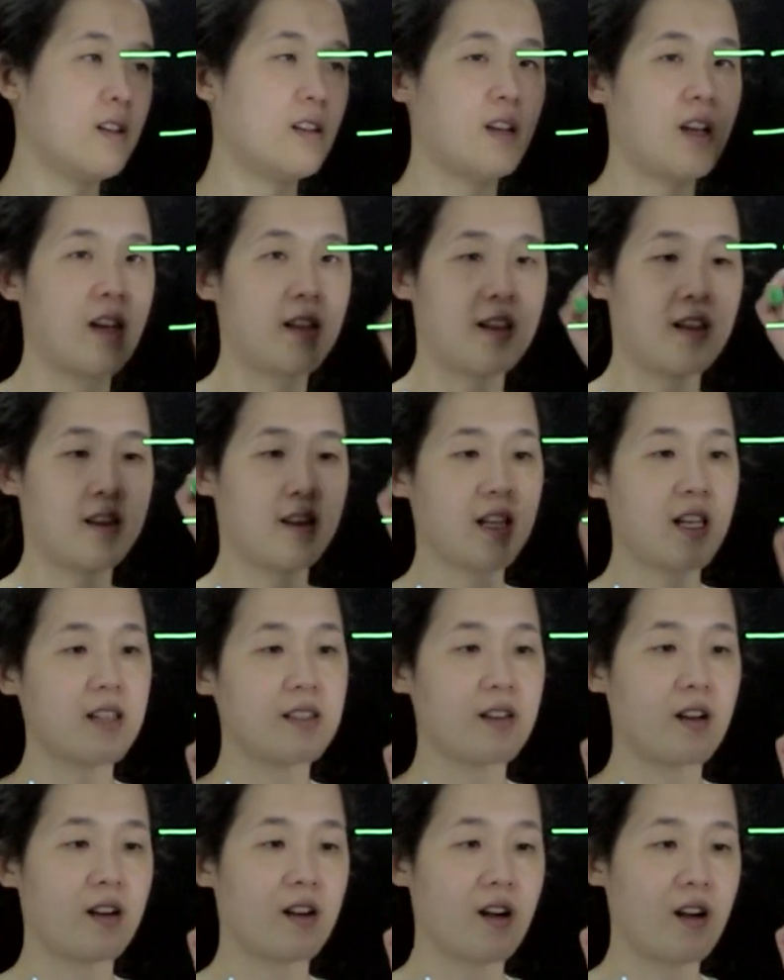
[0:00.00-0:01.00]
And then these
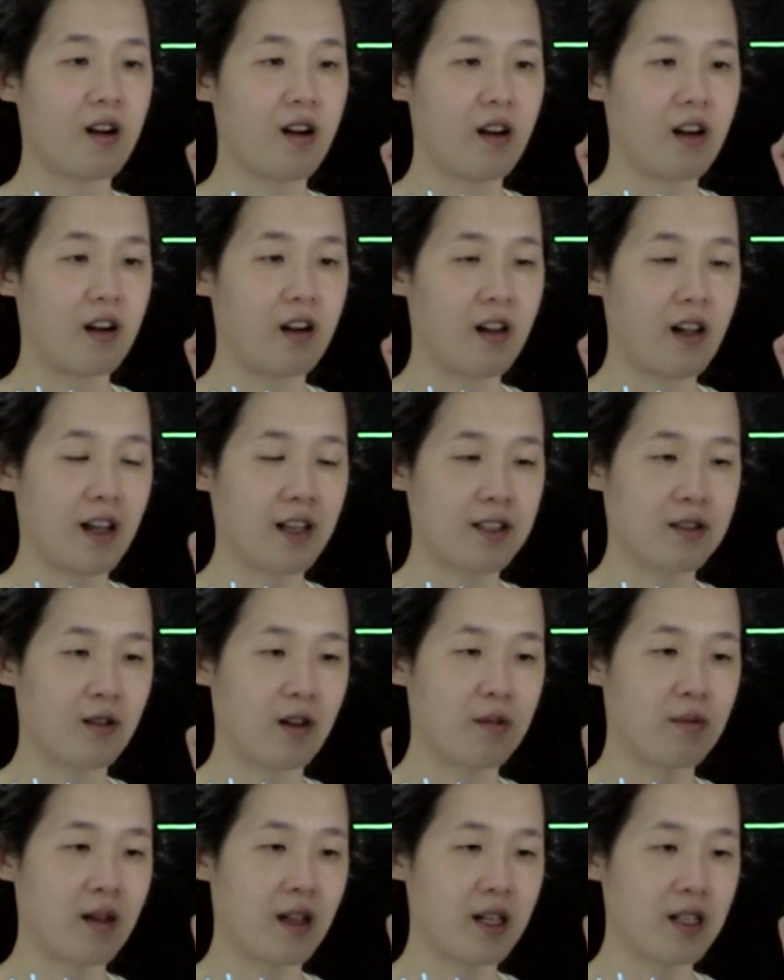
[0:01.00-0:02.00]
are our x
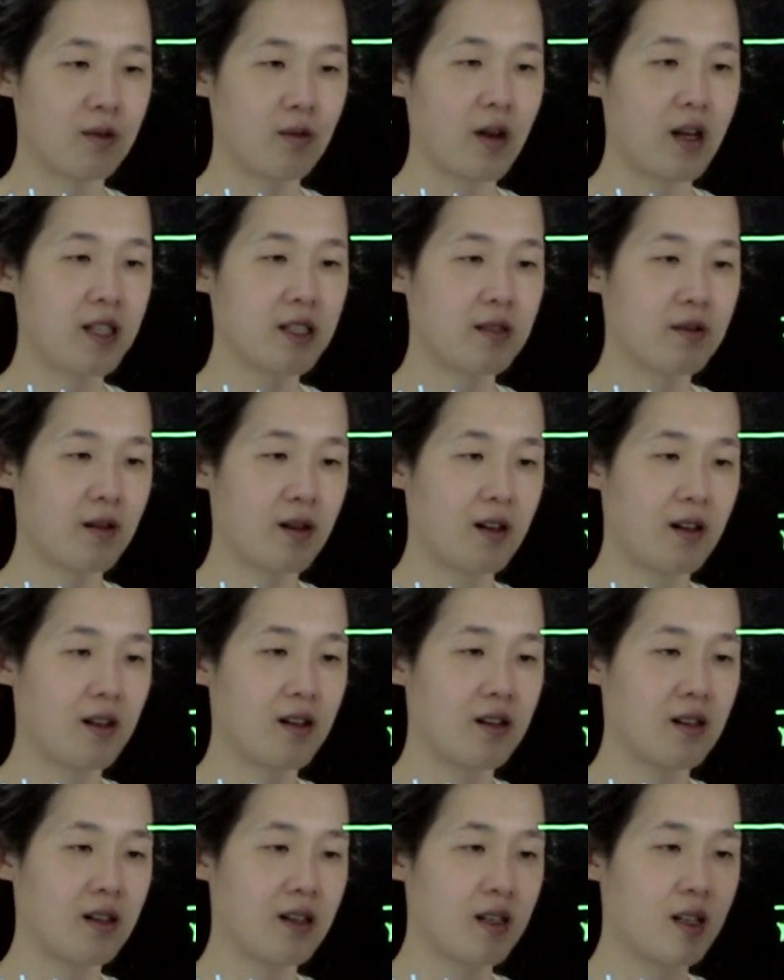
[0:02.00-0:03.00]
squared minus y
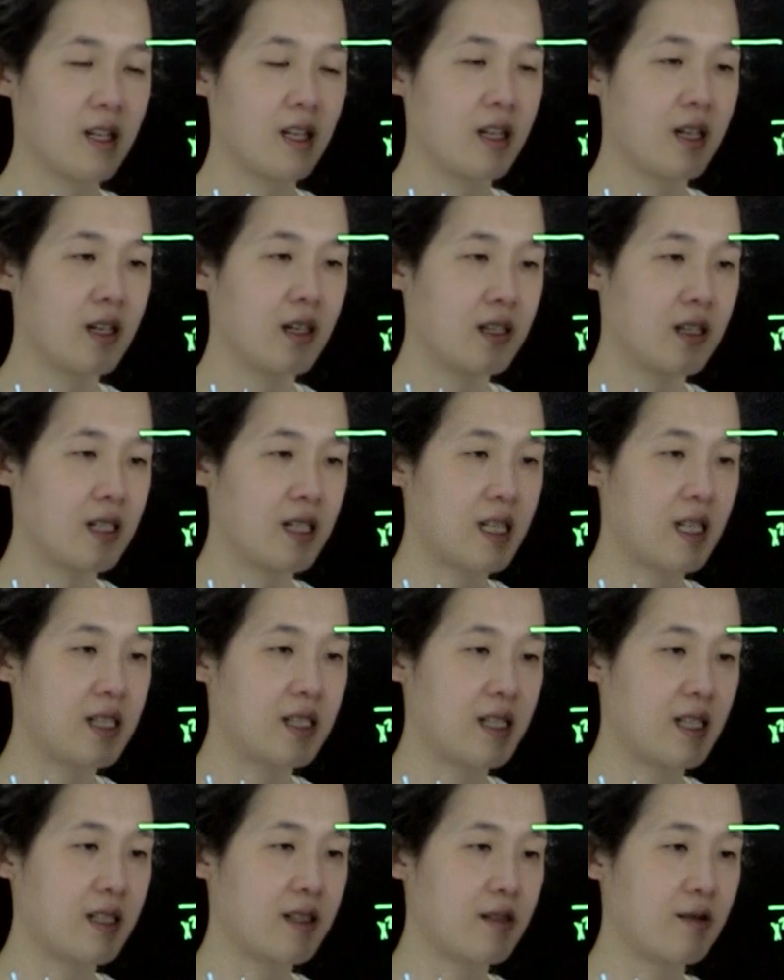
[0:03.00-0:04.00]
squared,
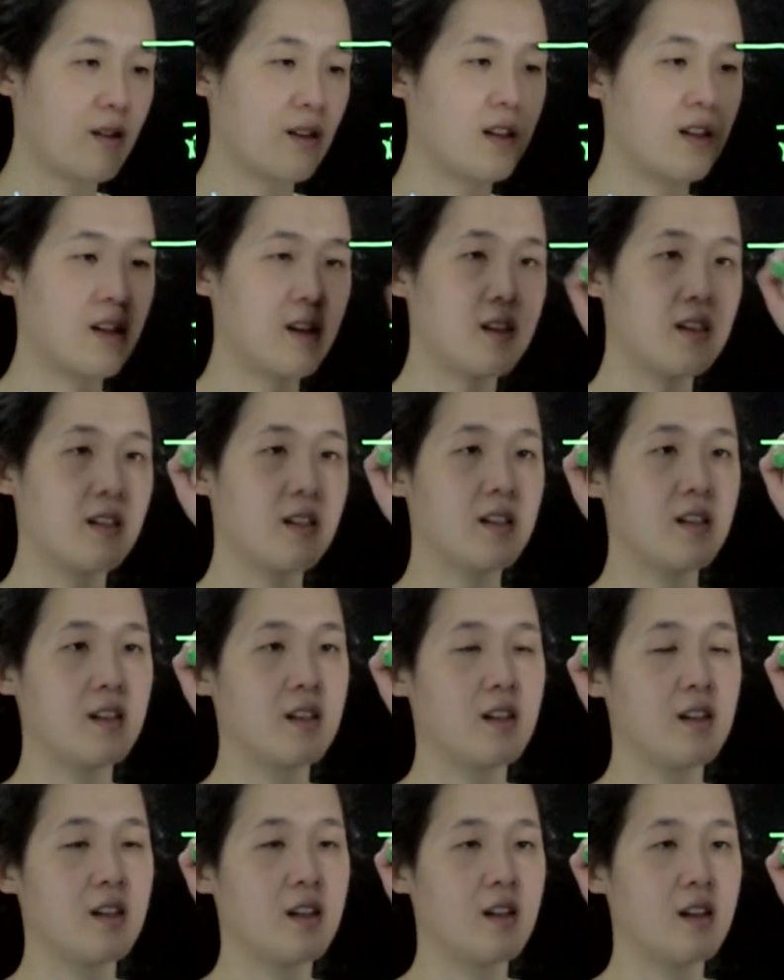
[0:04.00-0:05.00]
dz squared,
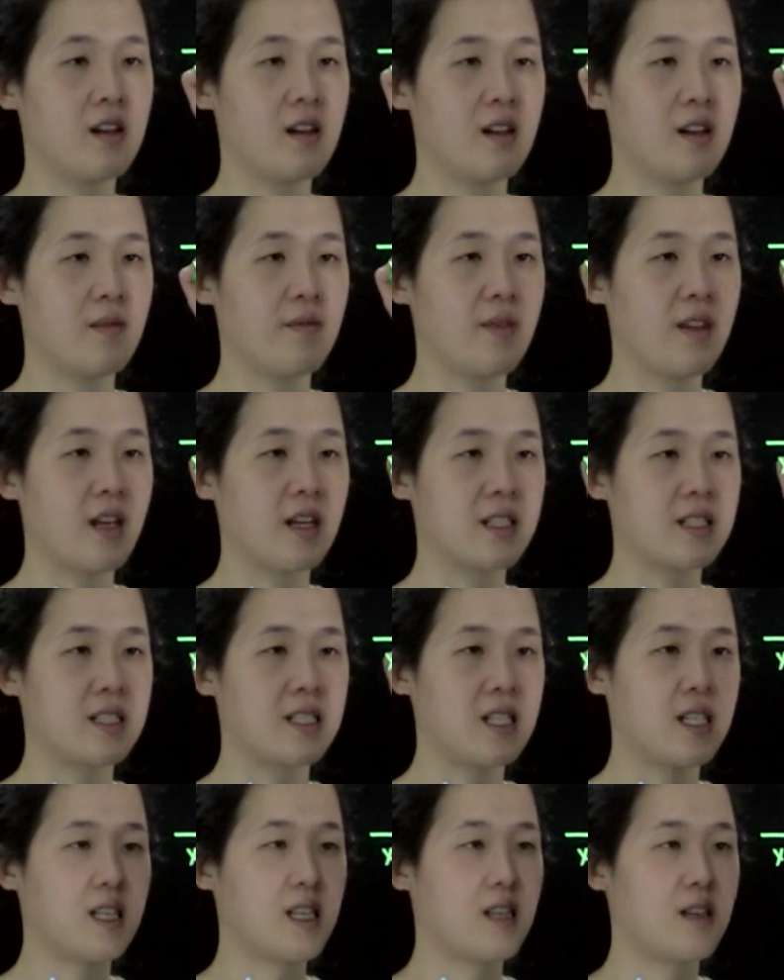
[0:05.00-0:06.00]

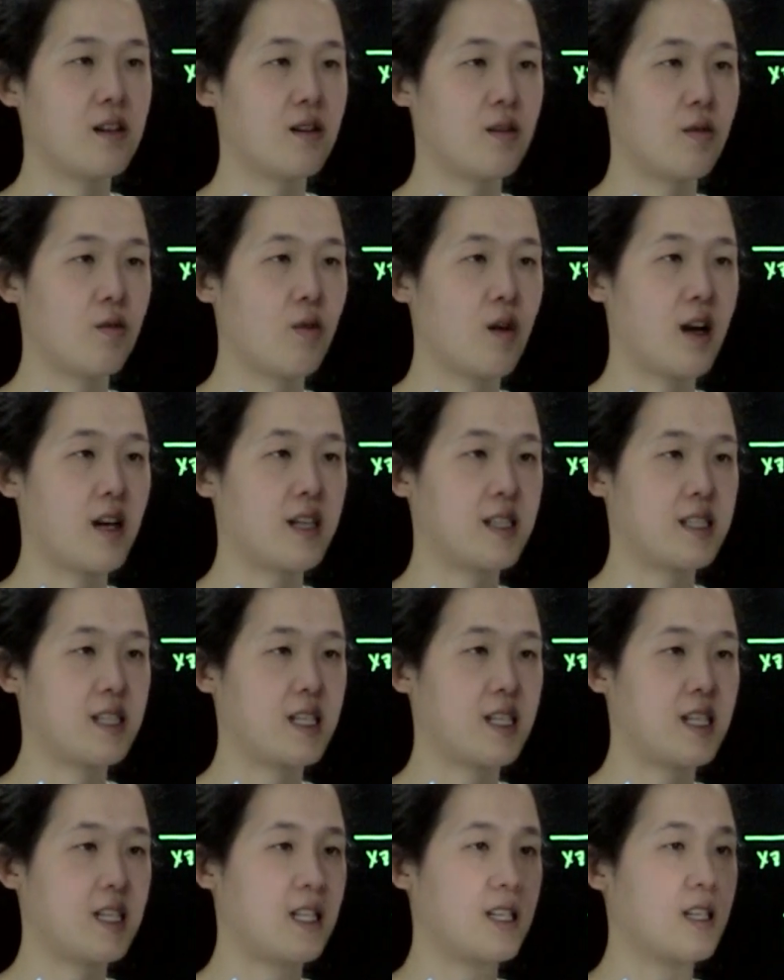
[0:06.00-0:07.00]
xz,
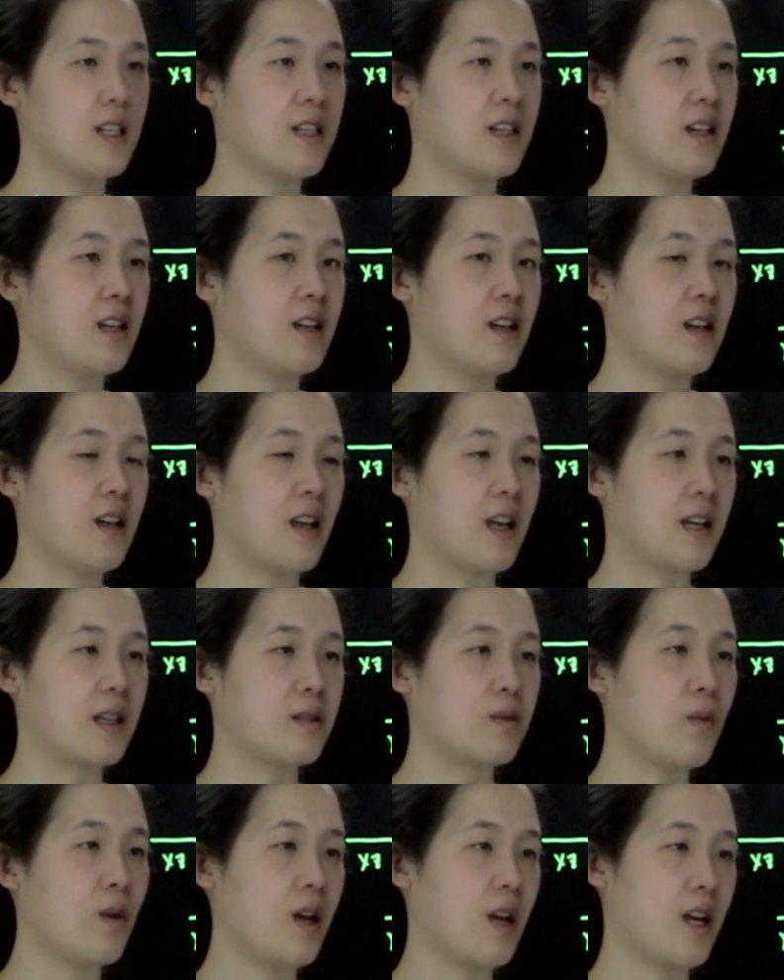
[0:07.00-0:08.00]
yz,
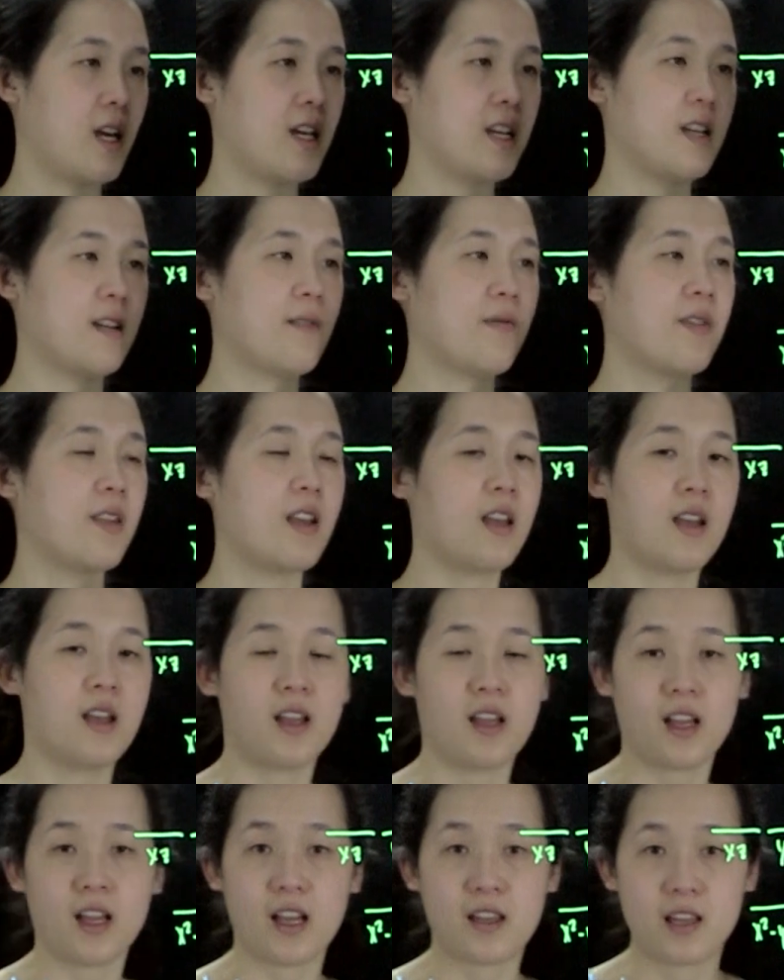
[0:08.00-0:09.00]
xy.
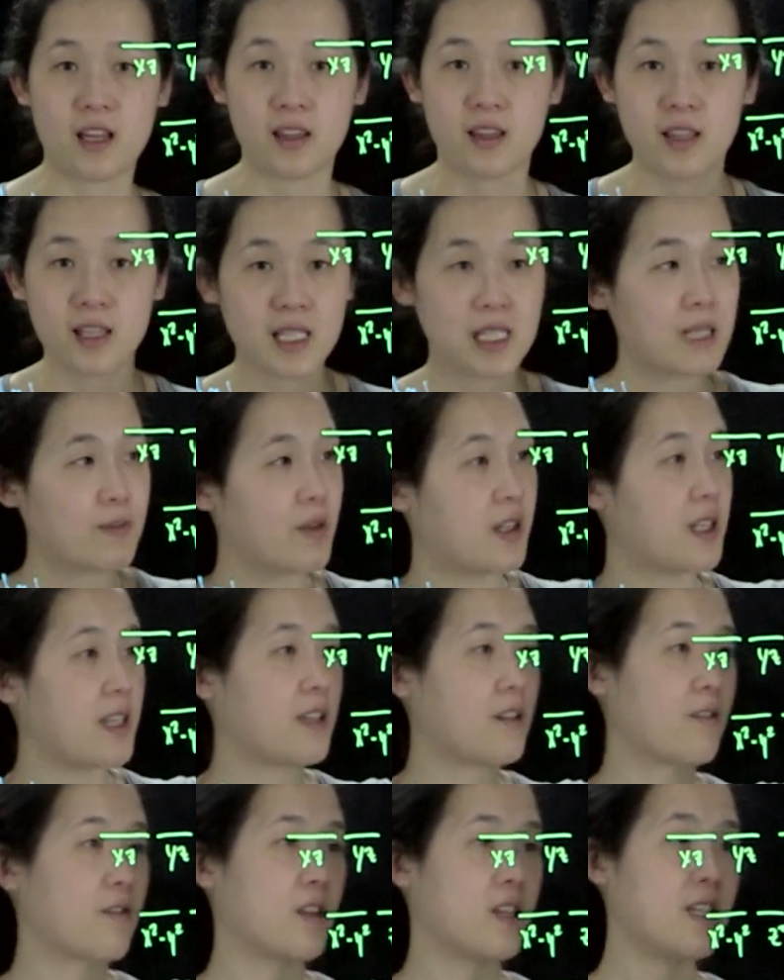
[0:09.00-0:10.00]
And then this splitting
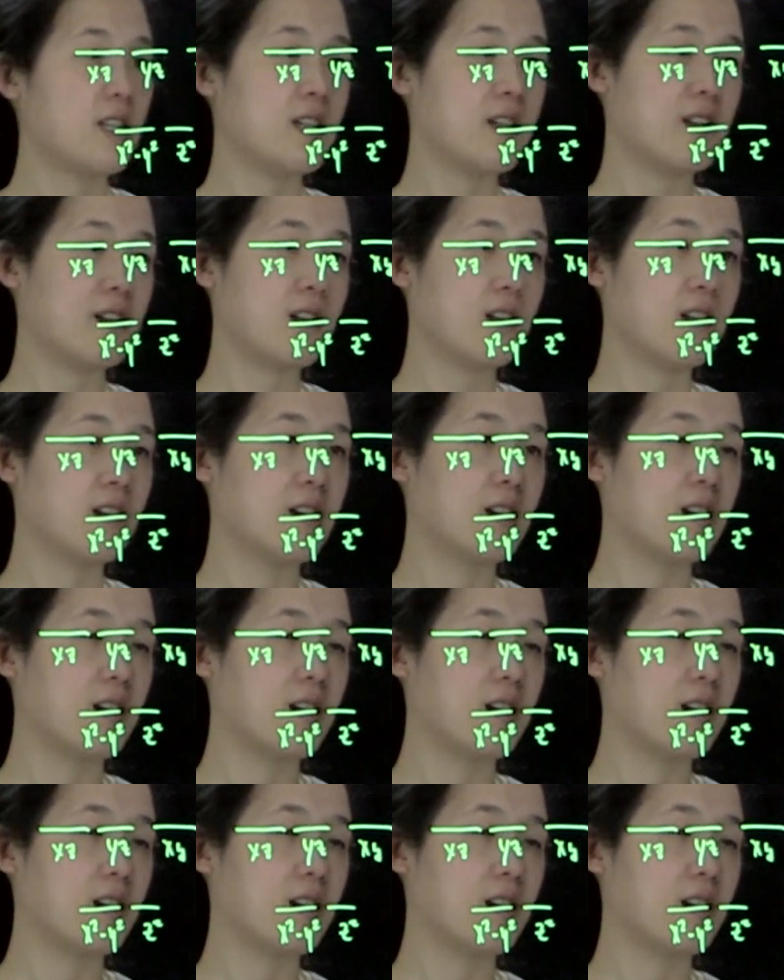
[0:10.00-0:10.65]
over here